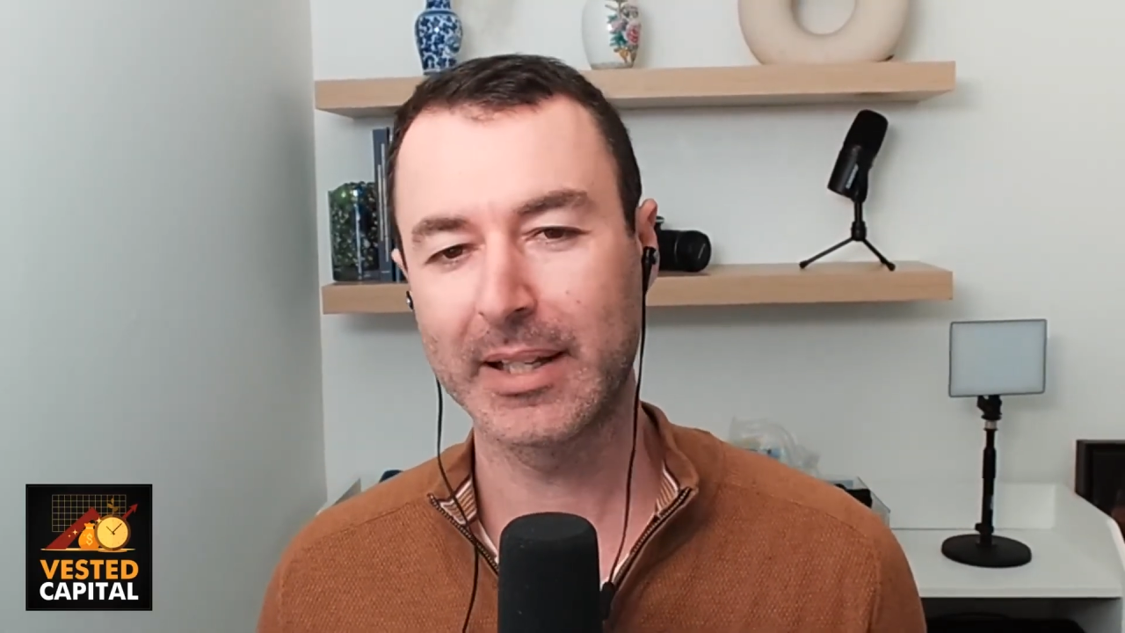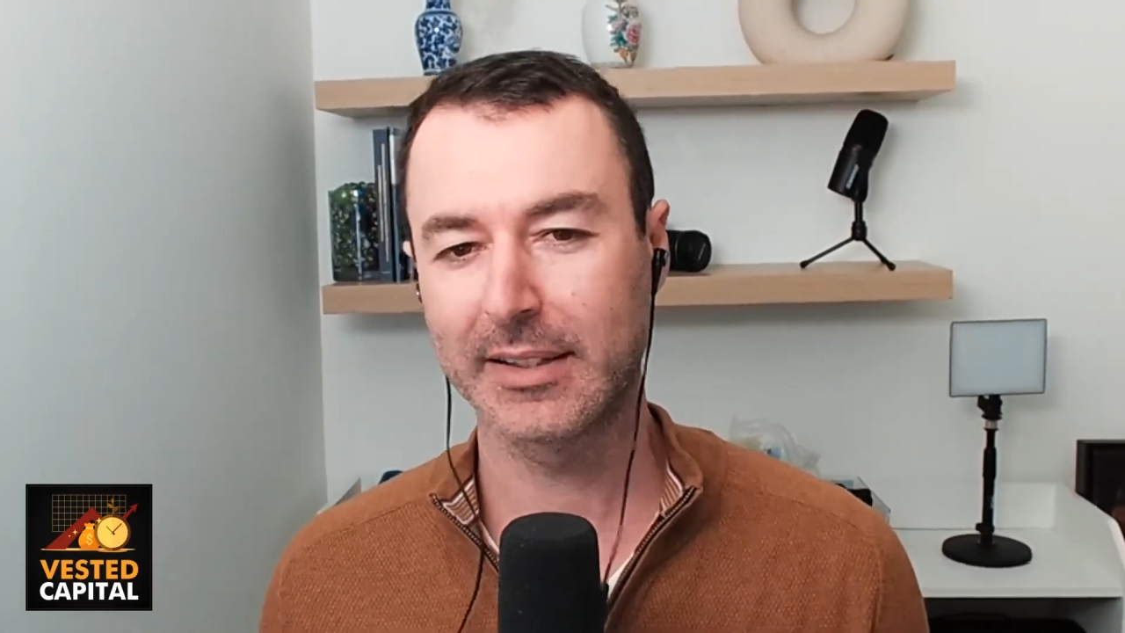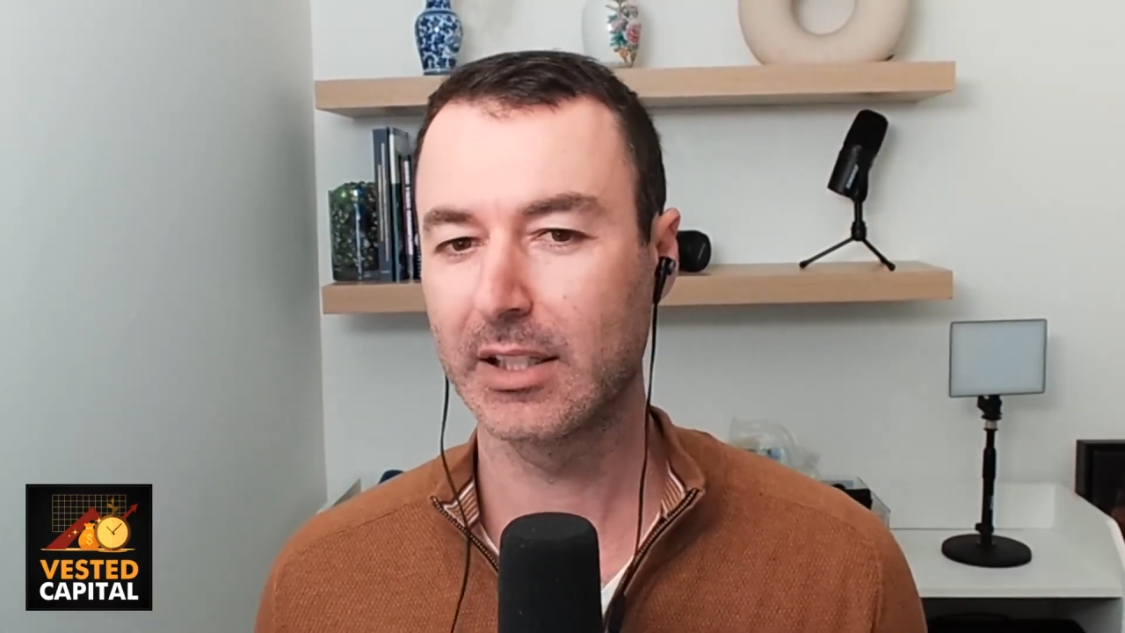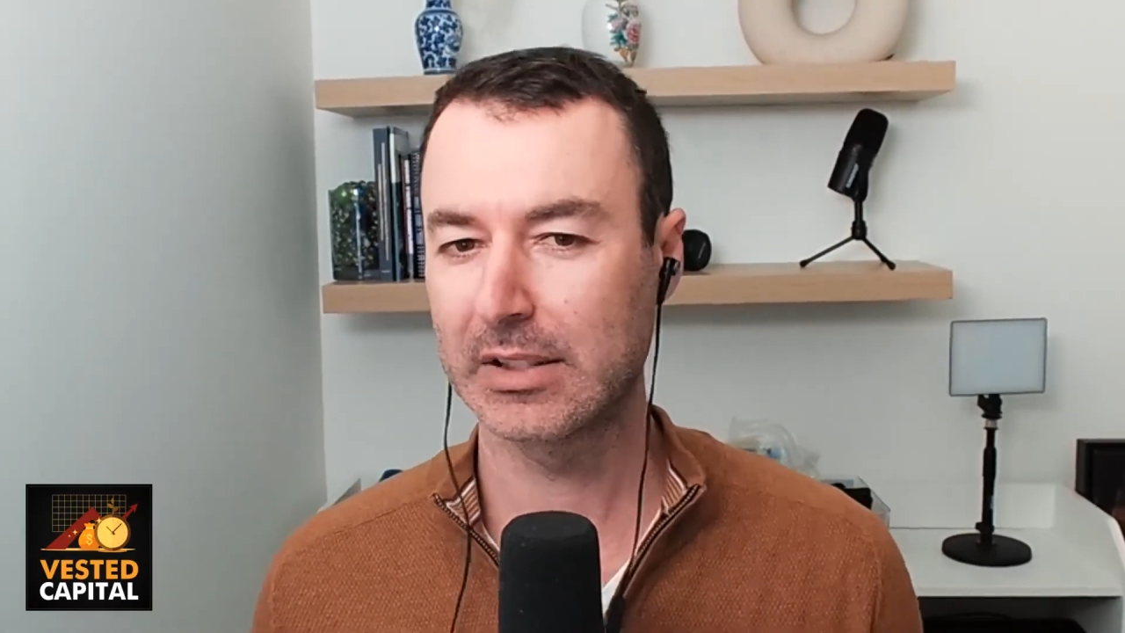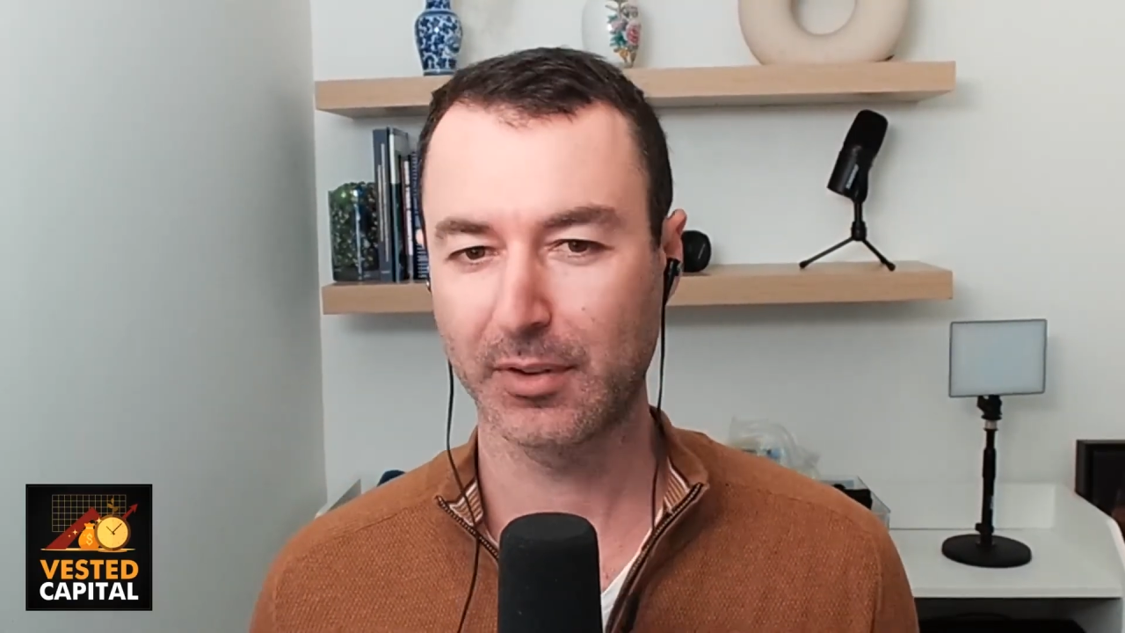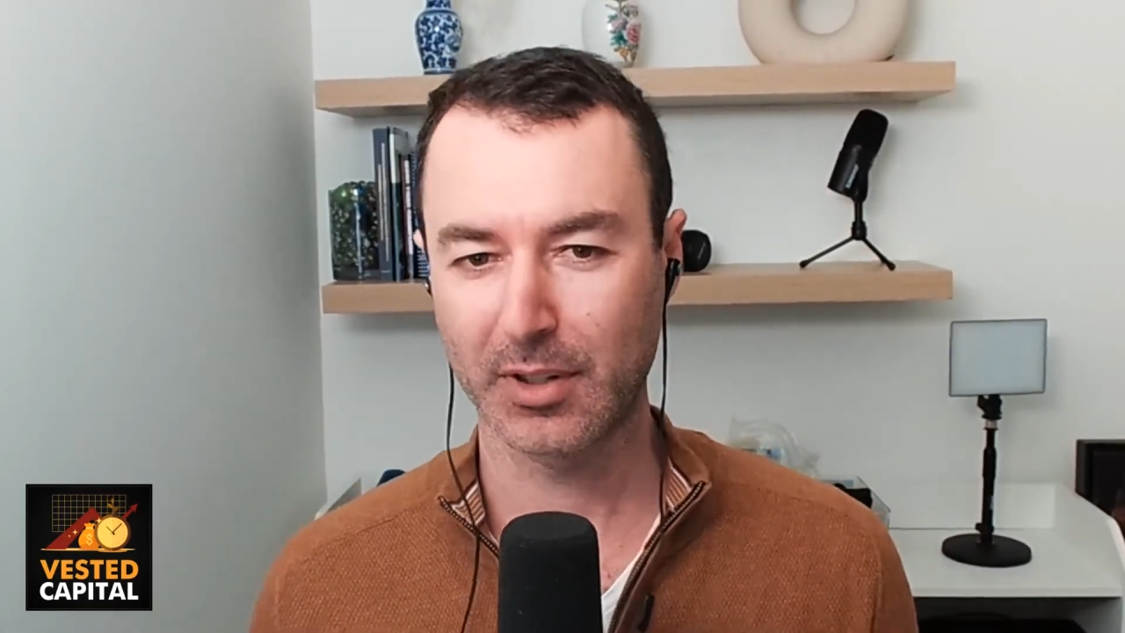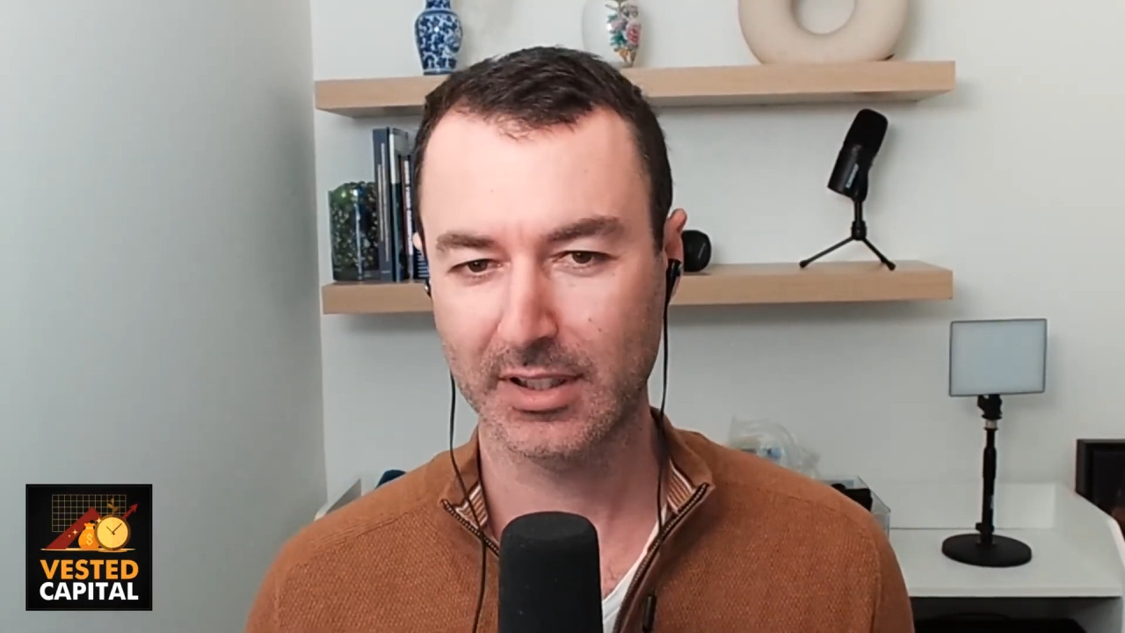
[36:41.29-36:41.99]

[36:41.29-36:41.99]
Salesforce